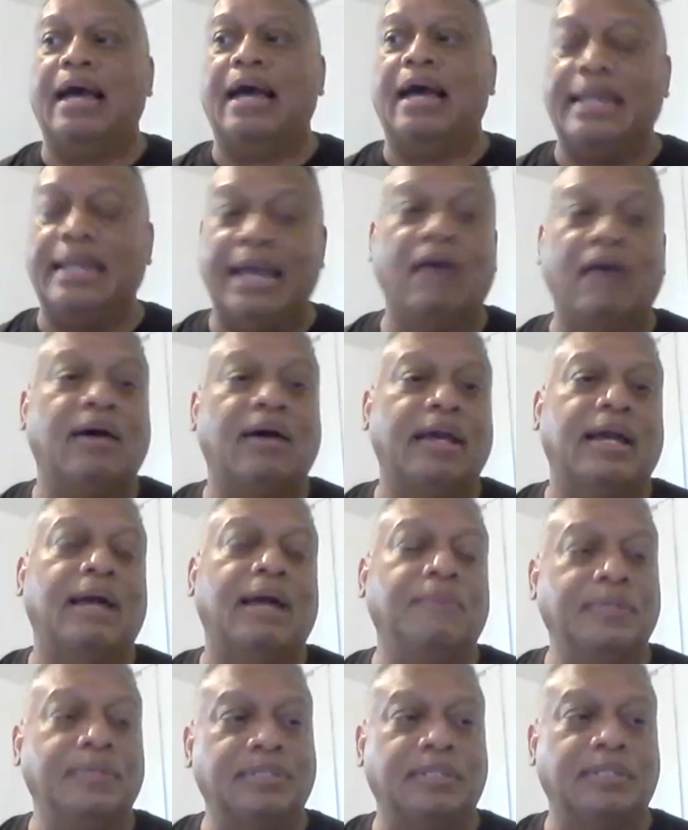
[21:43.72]
now
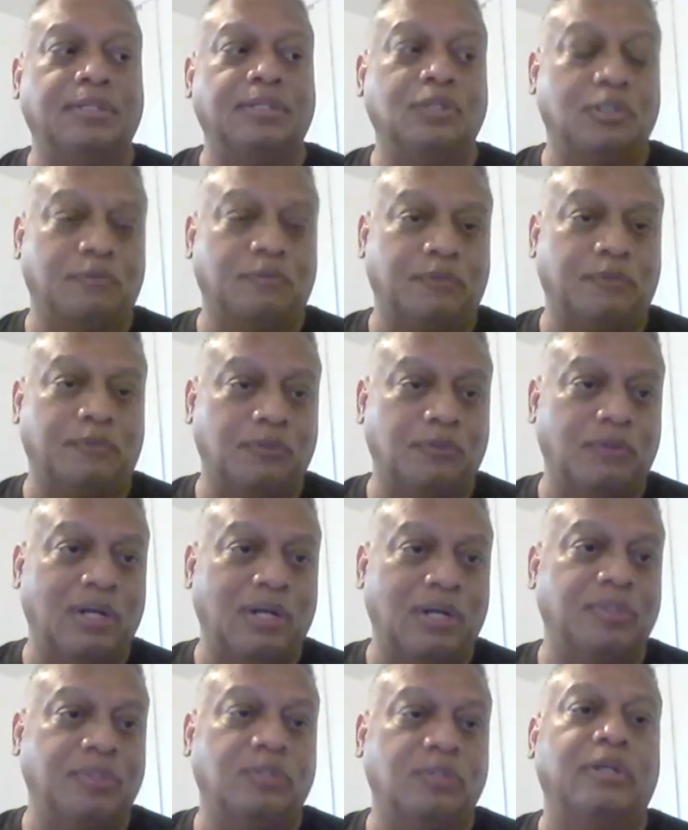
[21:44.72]
I was a use of force
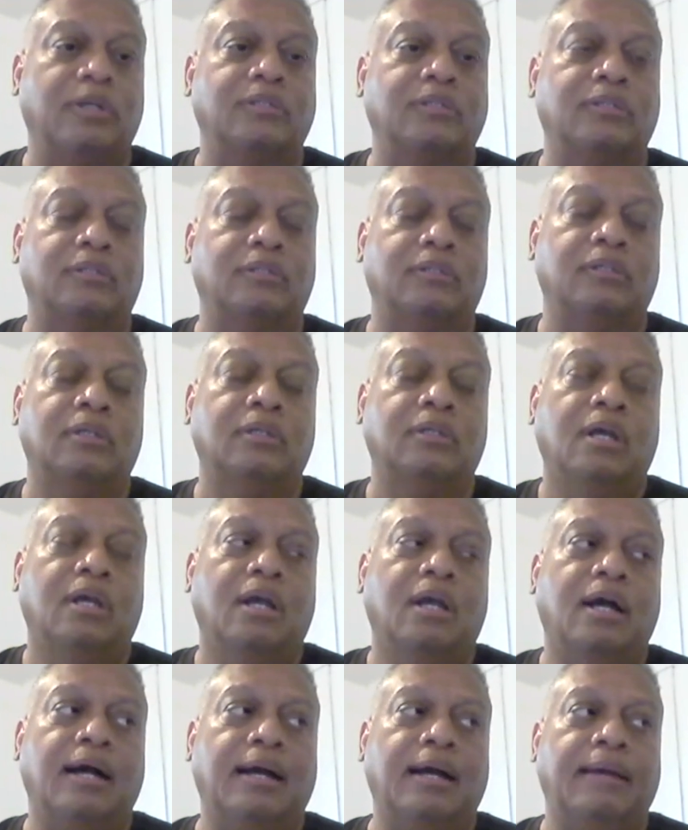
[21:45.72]
firearms instructor.
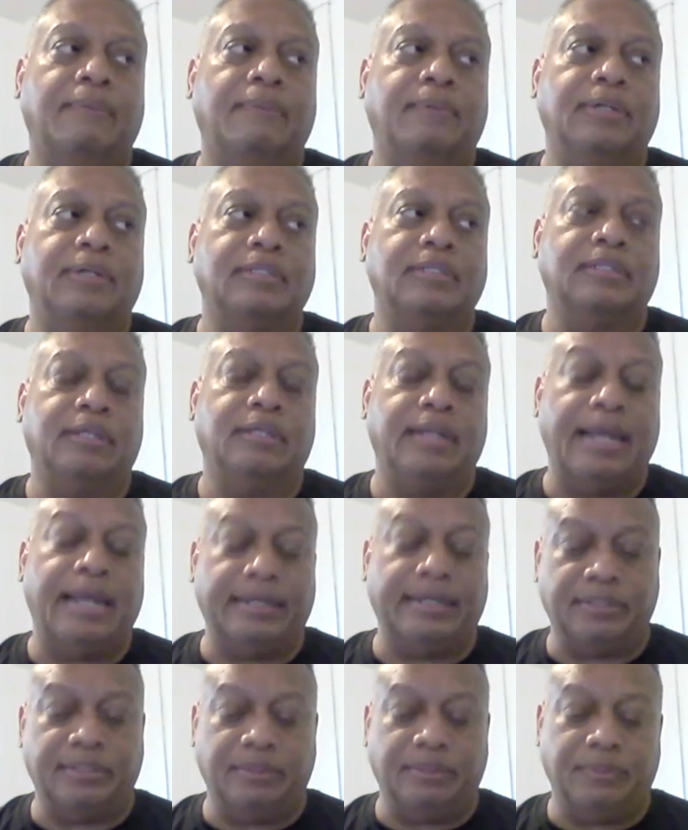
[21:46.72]
I was an
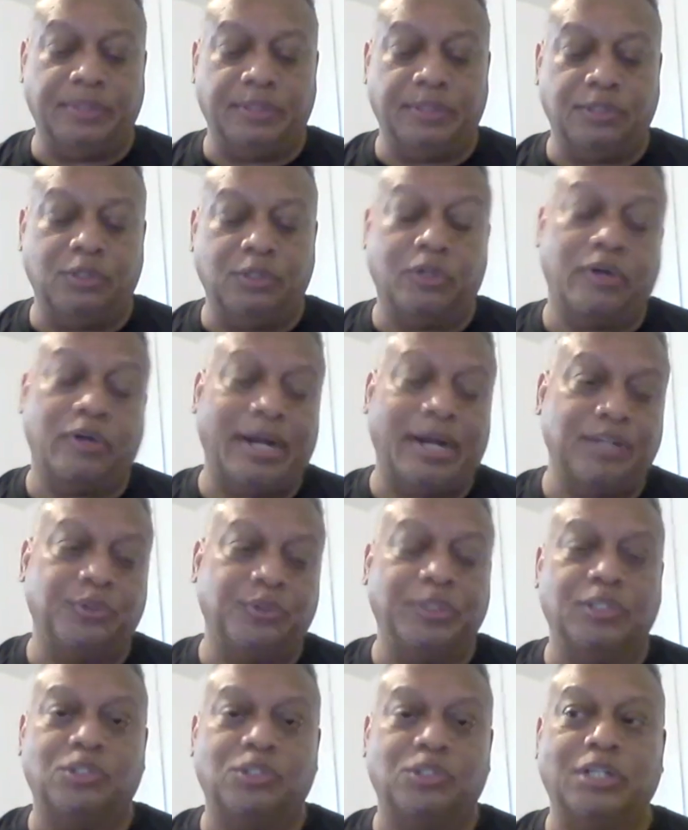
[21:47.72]
crash
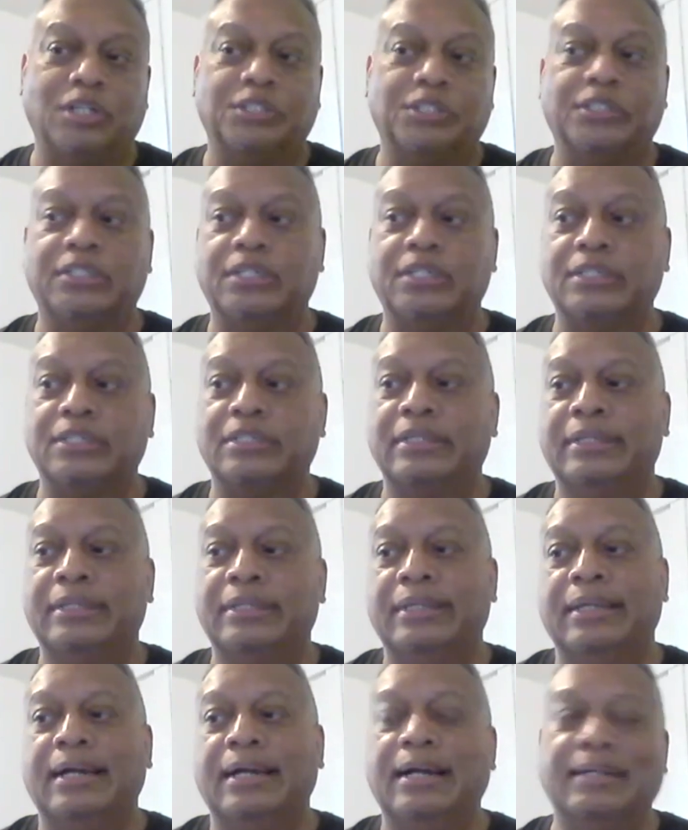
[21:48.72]
reconstructionist,
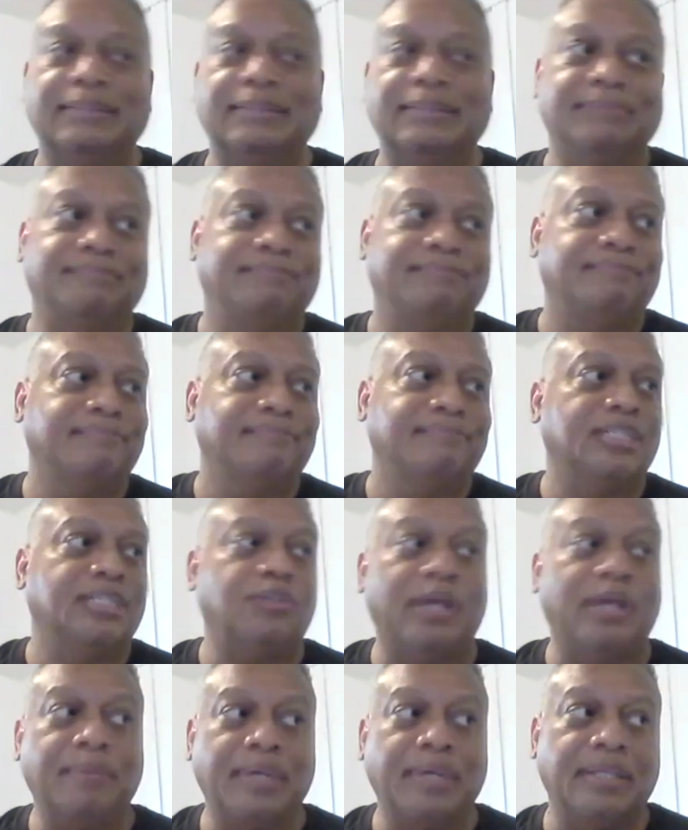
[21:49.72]

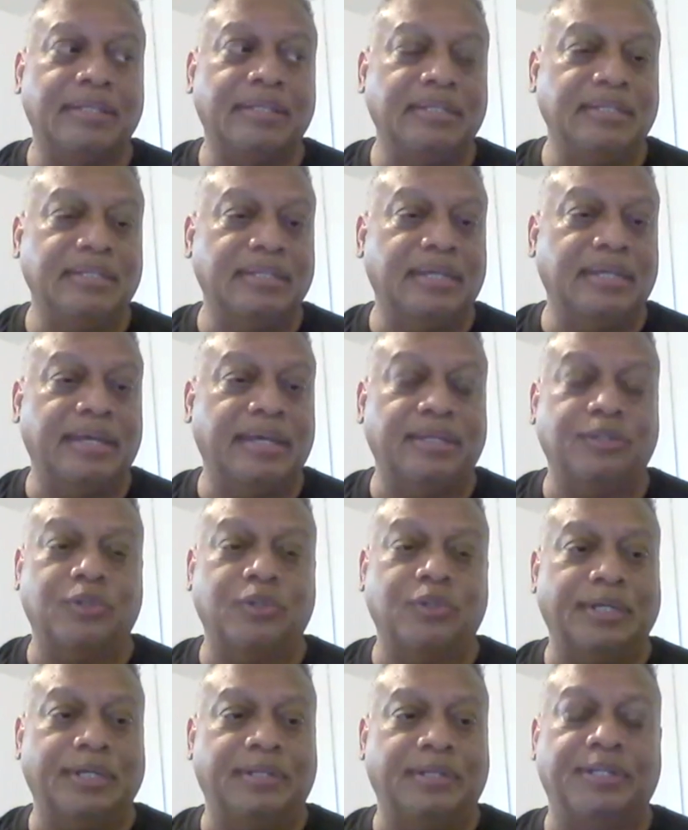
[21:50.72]
trained by the DEA in
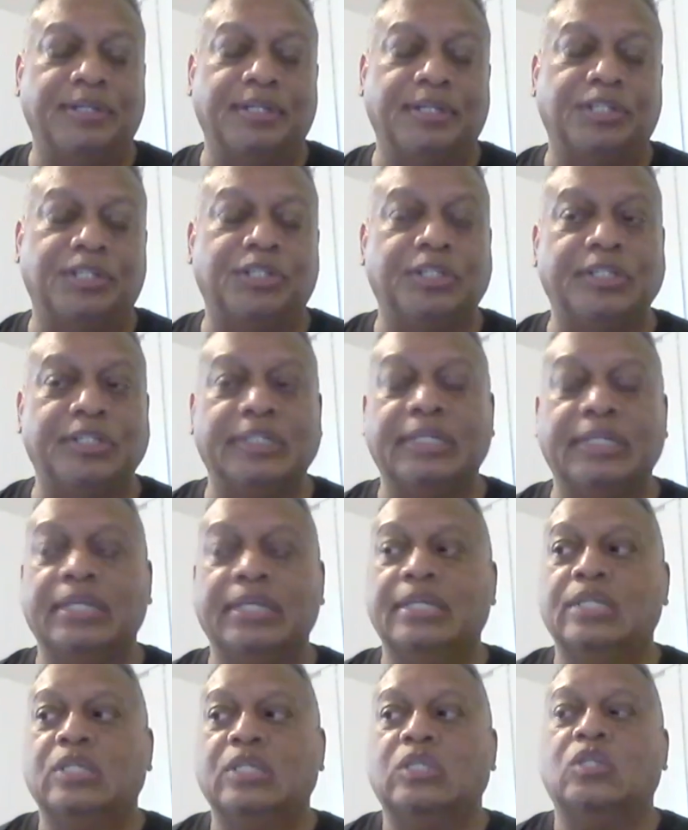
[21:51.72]
drug interdiction.
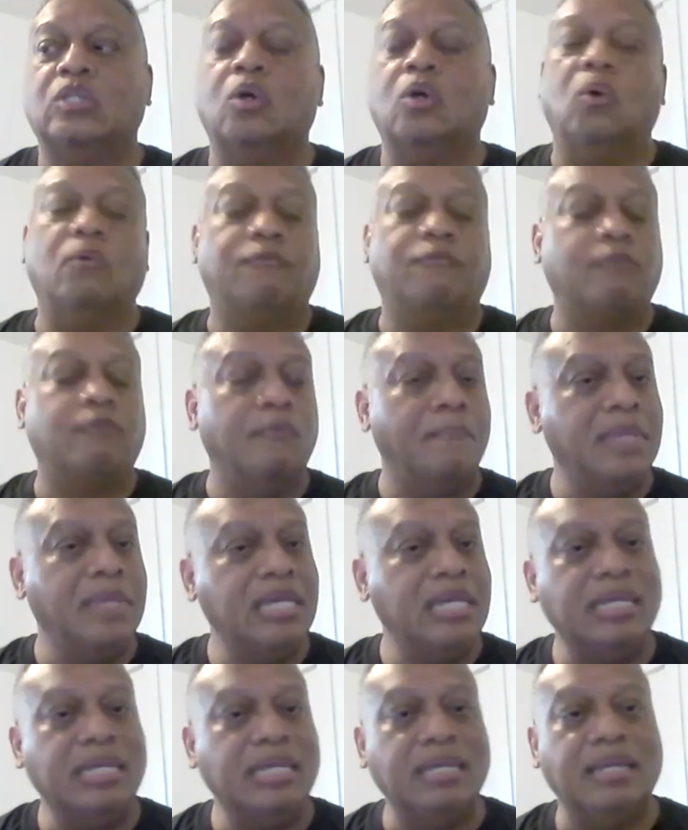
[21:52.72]
So for
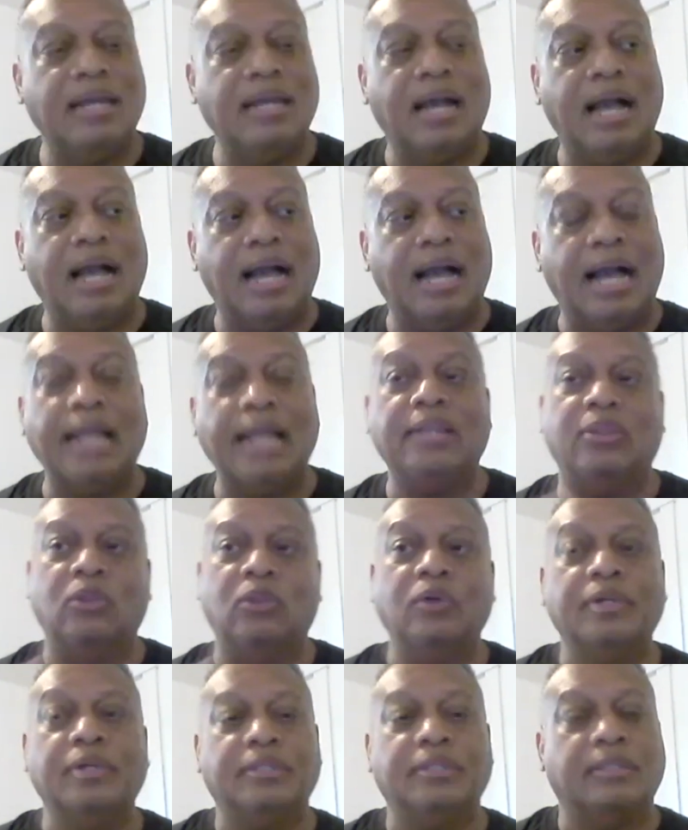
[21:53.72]
me, I
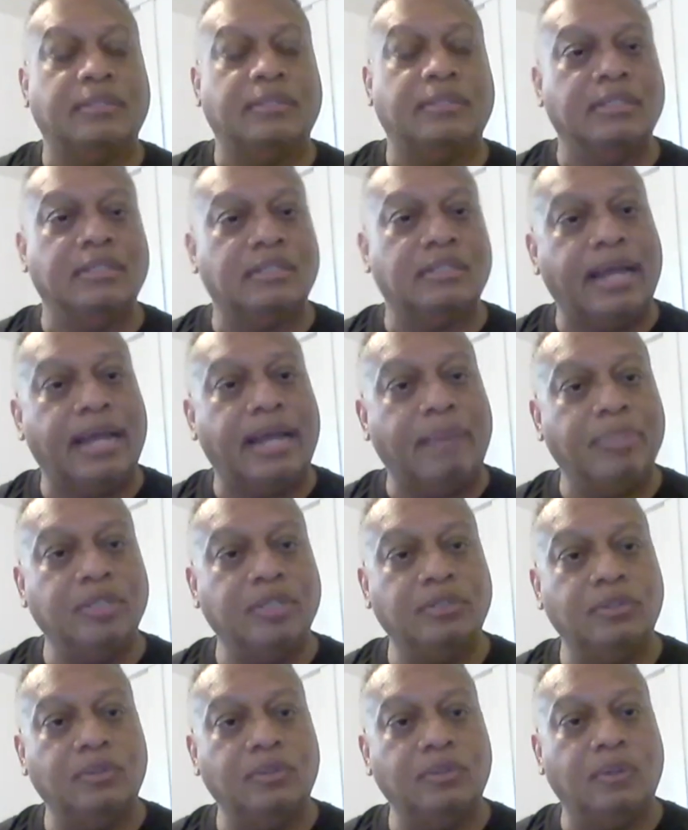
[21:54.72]
look at the things that
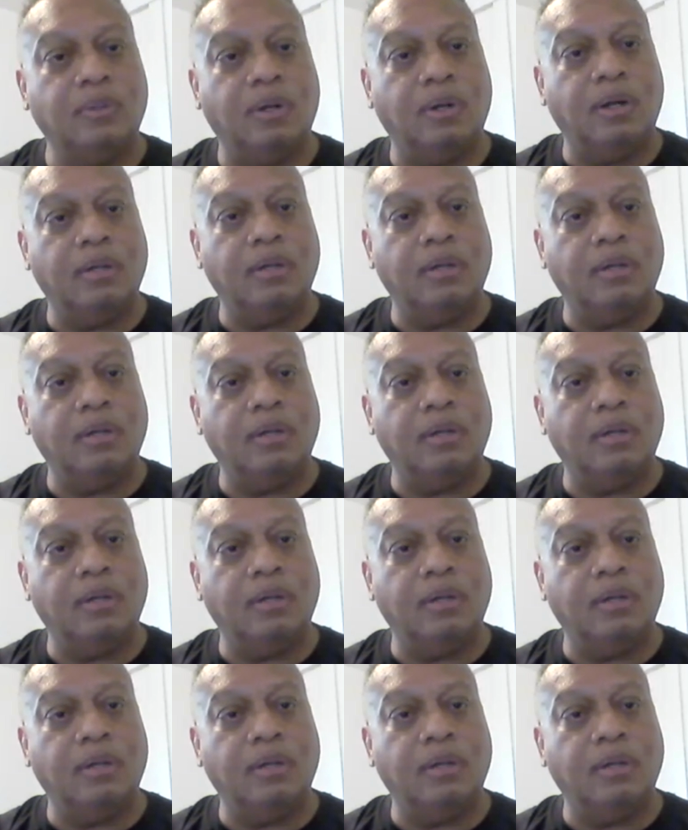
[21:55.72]
happen to